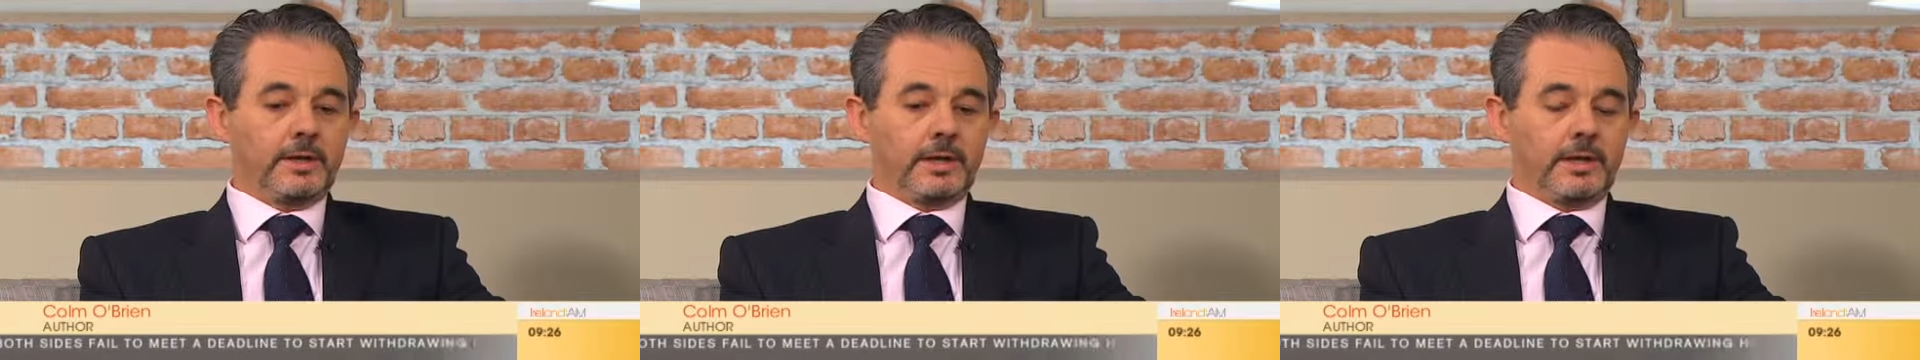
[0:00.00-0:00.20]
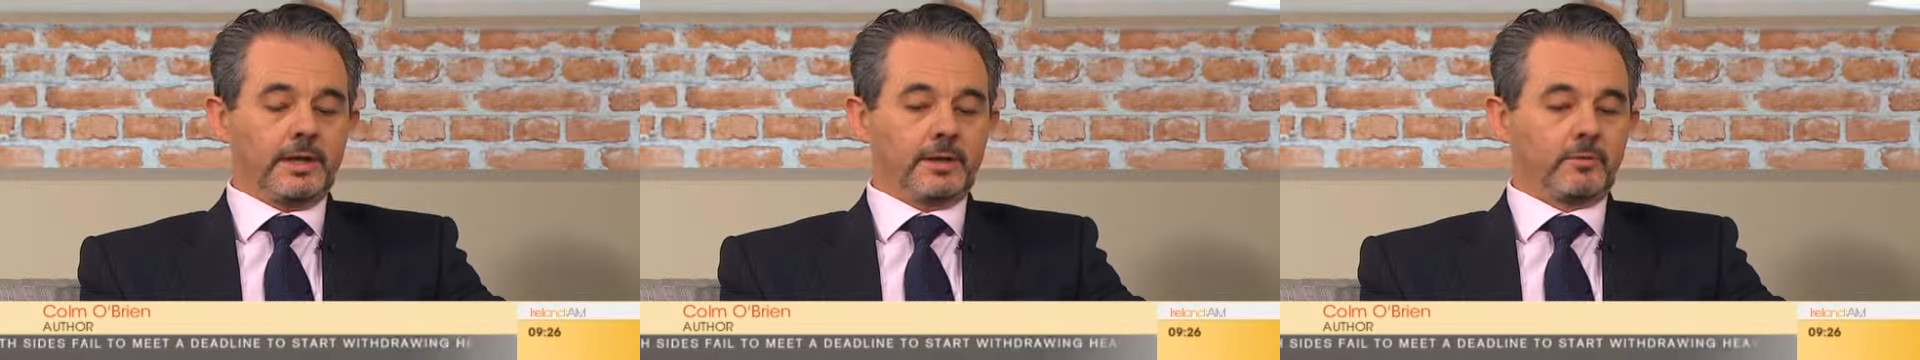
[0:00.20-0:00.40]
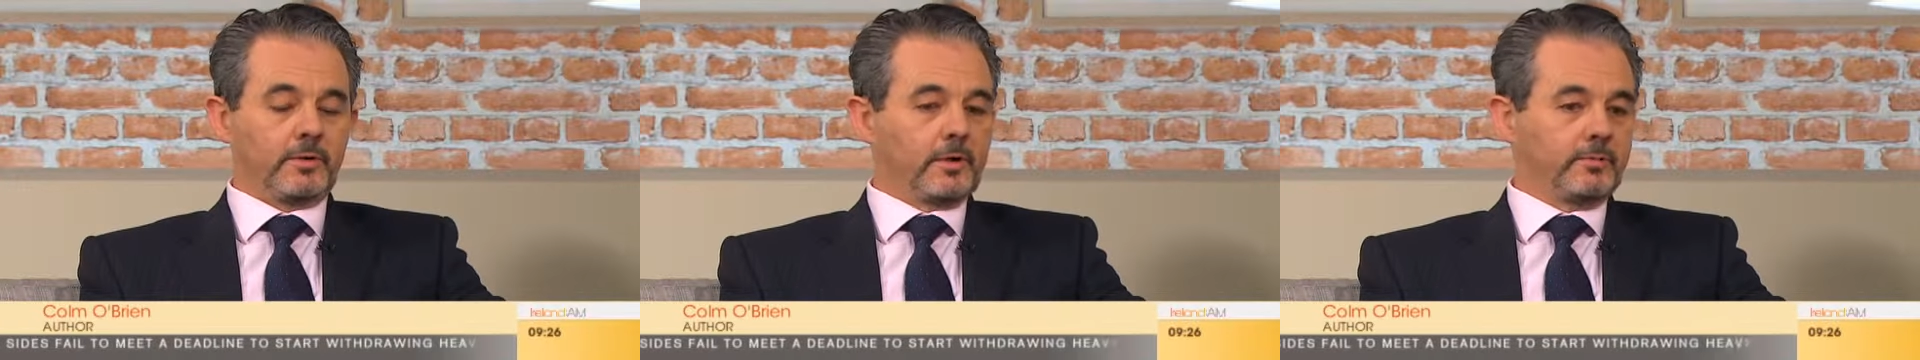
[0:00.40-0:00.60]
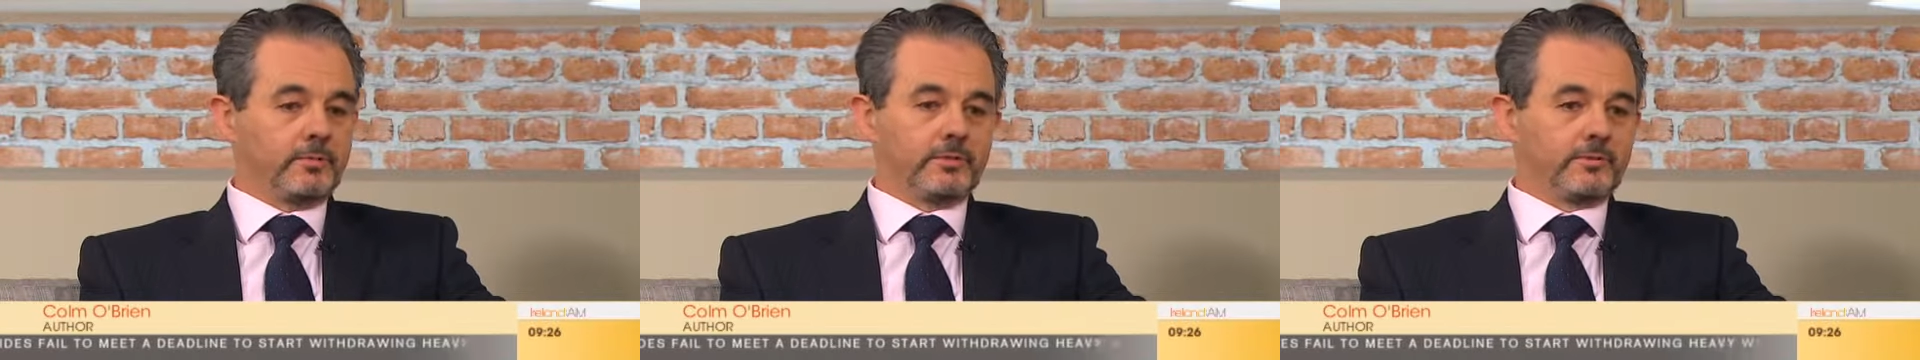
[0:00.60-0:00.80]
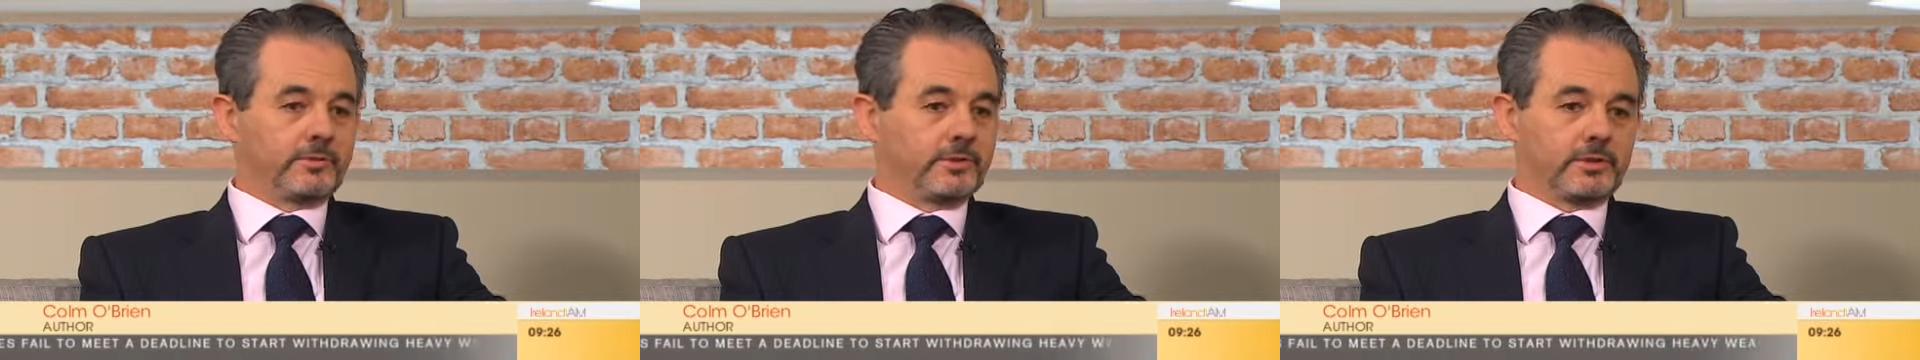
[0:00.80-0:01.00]
Uh, Warren
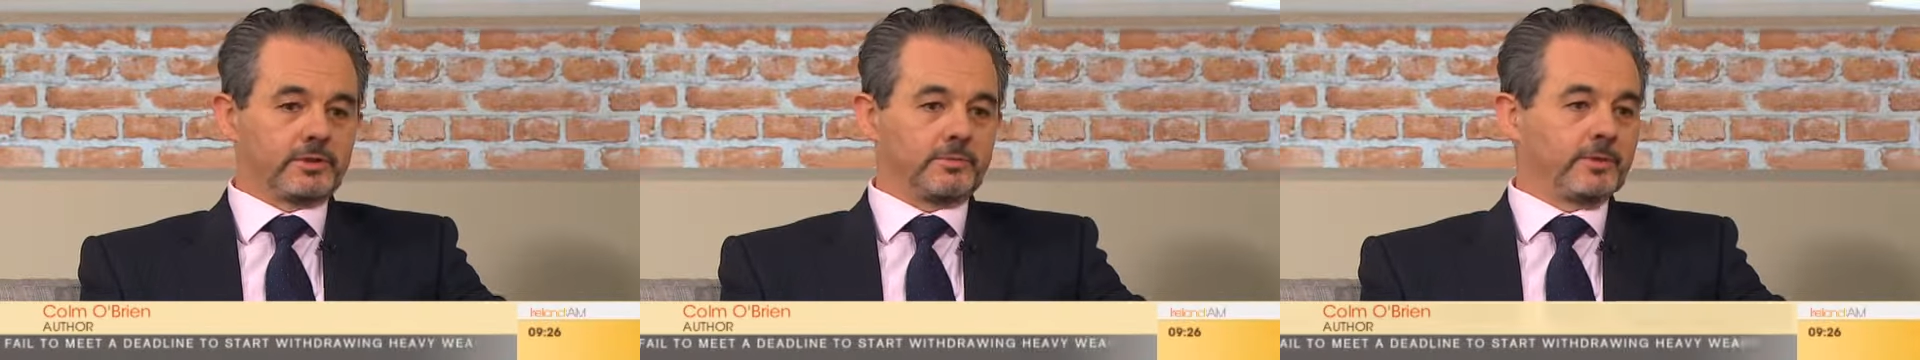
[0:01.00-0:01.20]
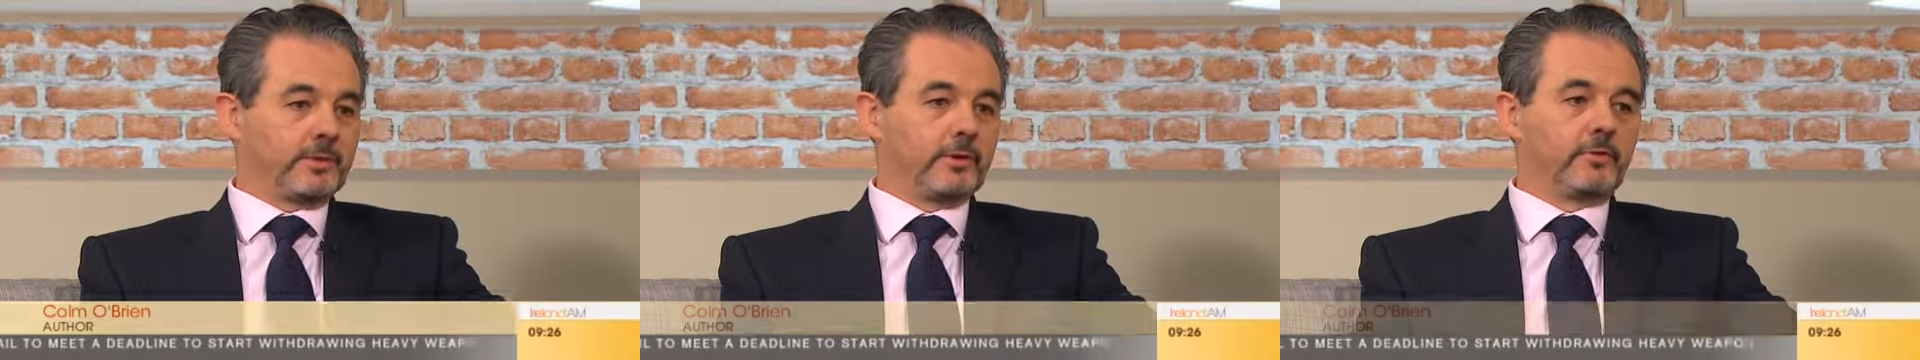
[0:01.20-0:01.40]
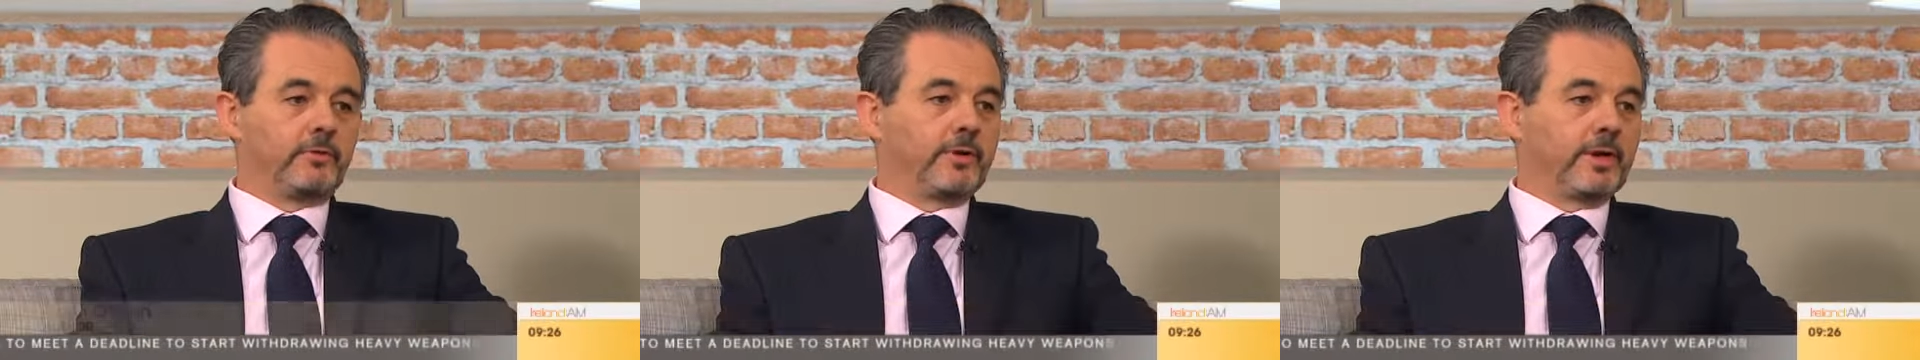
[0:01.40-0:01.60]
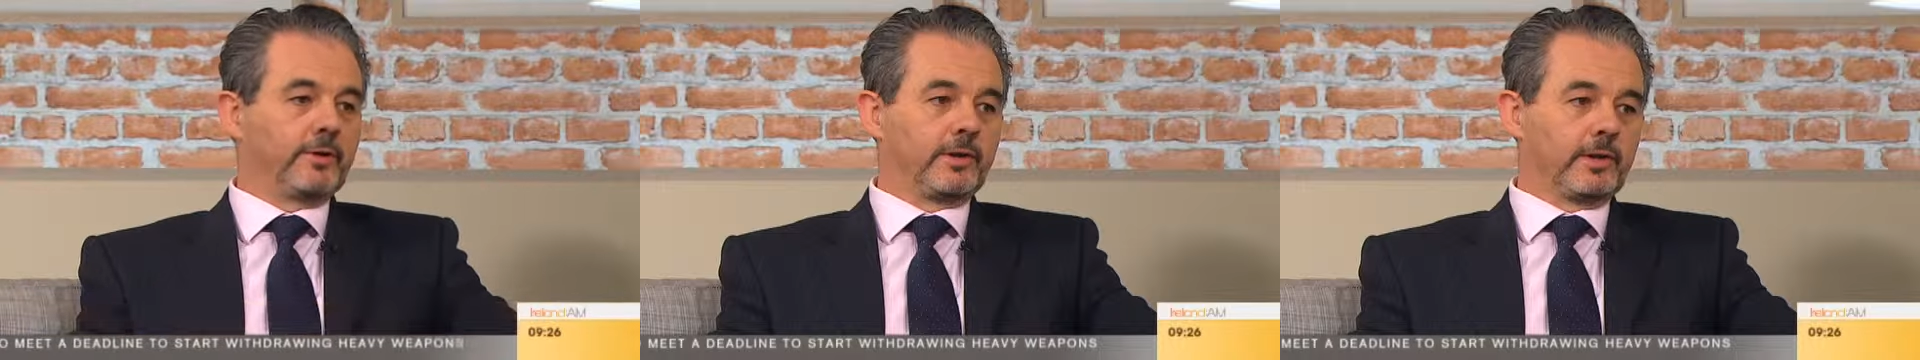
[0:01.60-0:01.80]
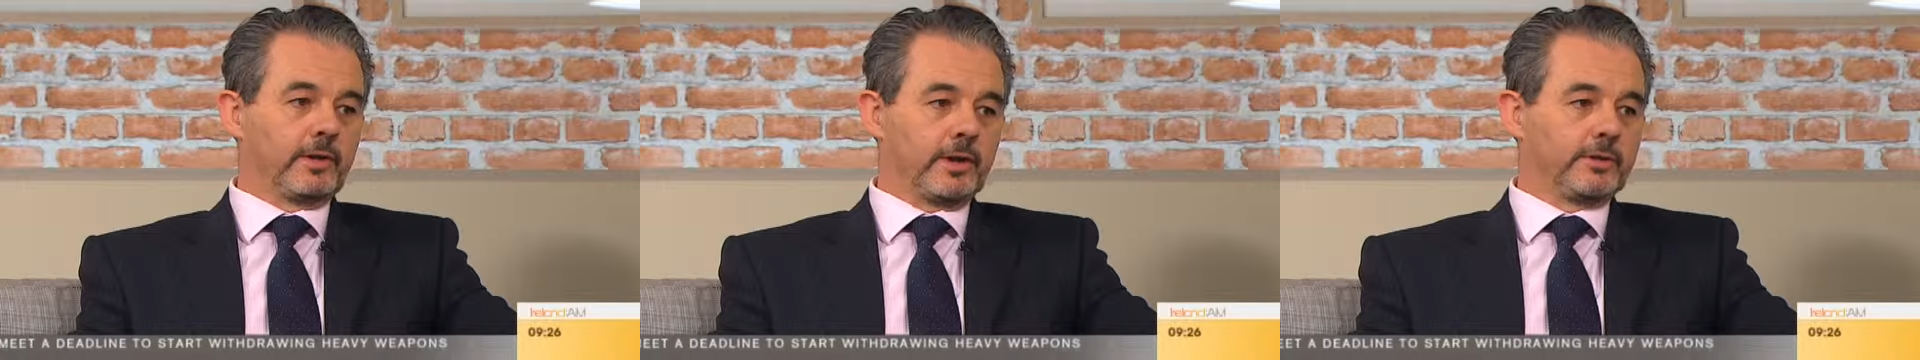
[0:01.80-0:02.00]
Buffett talks about the
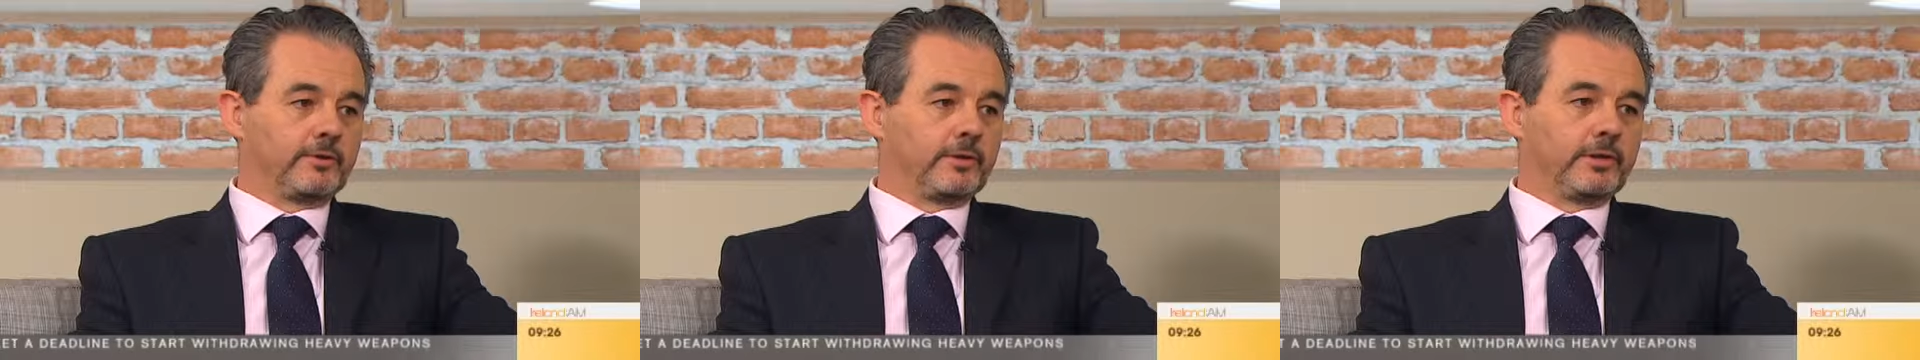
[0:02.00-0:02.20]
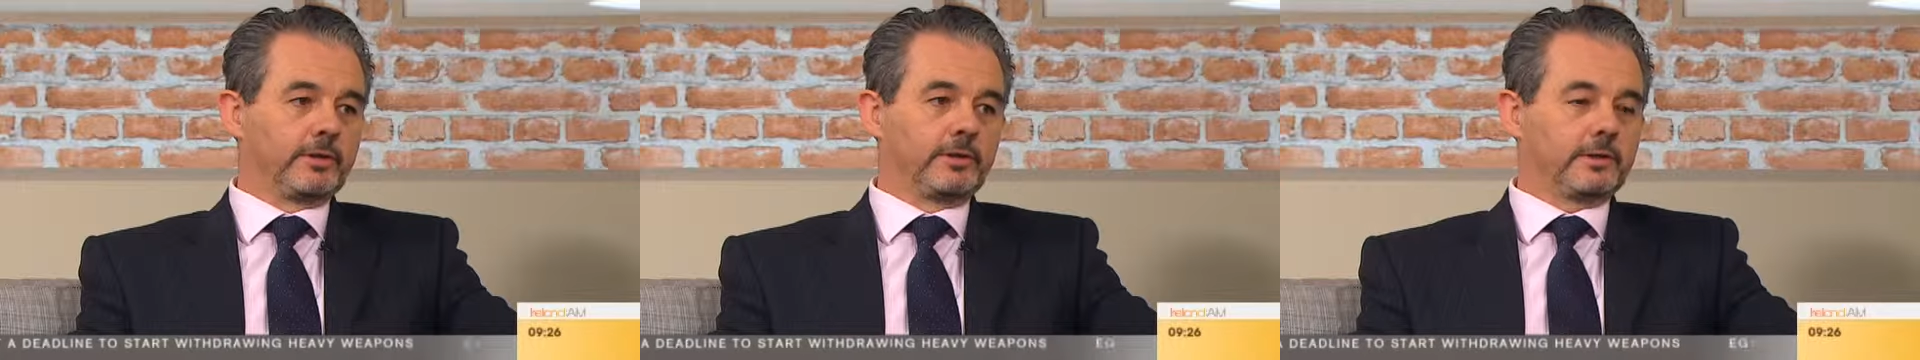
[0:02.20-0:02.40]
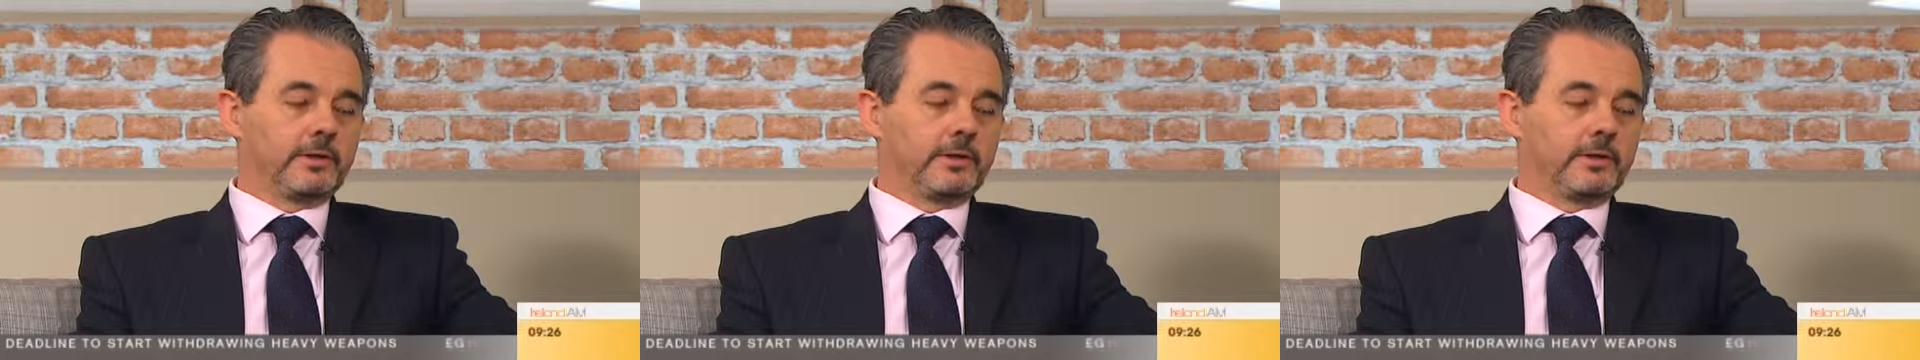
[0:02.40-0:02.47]
ovarian lottery.